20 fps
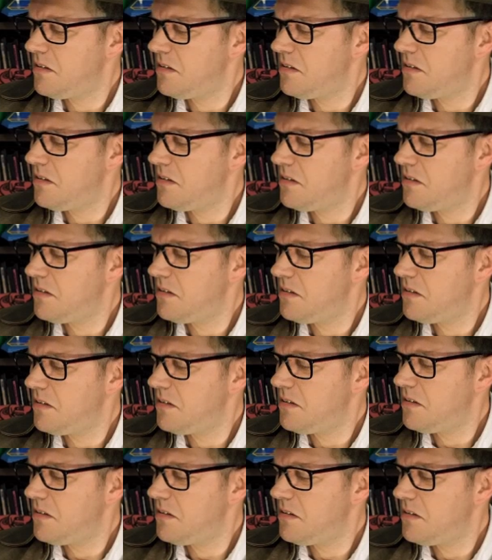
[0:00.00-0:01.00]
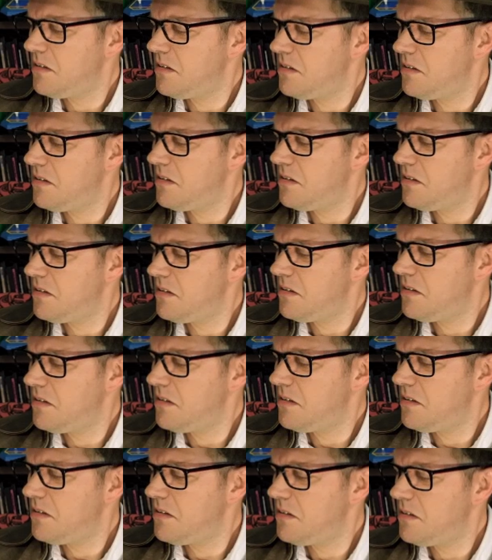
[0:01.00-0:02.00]

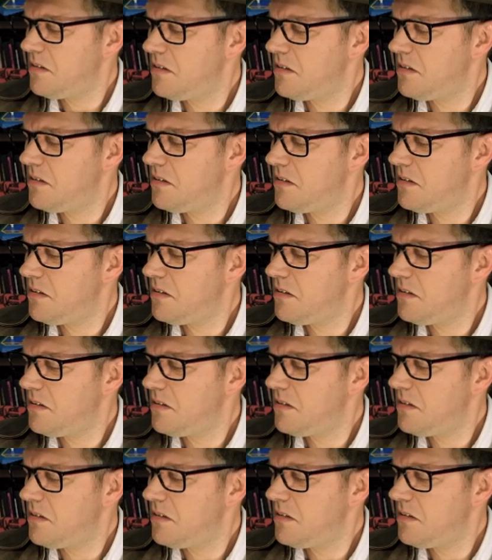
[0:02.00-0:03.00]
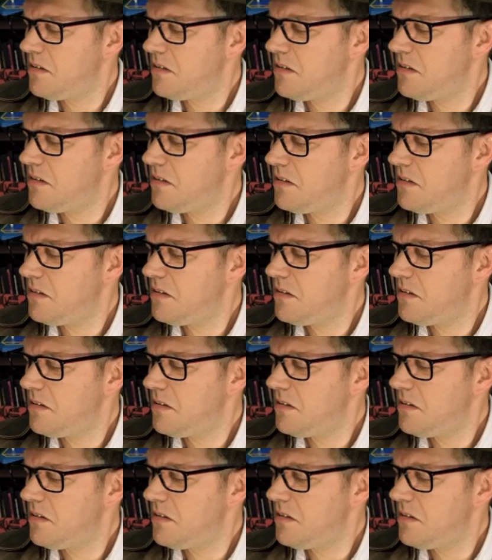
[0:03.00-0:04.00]

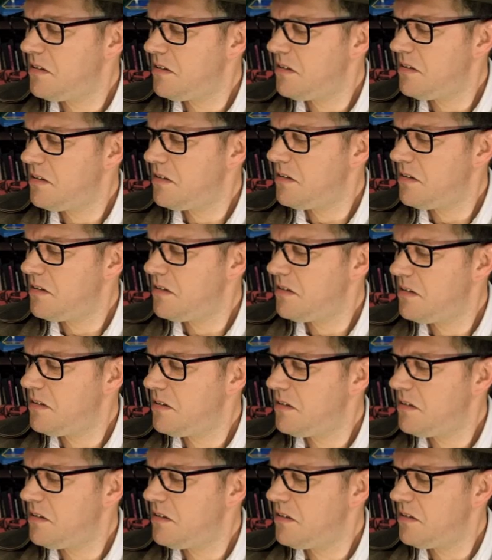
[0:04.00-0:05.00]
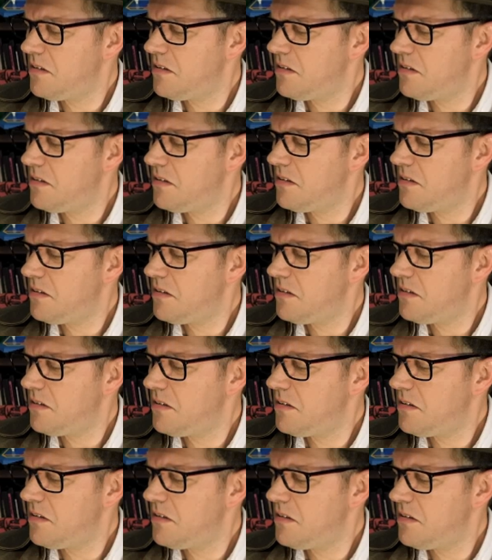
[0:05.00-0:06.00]

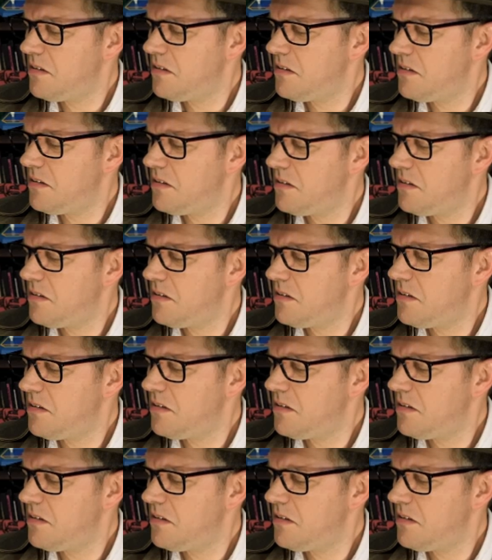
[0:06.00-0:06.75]
(silent)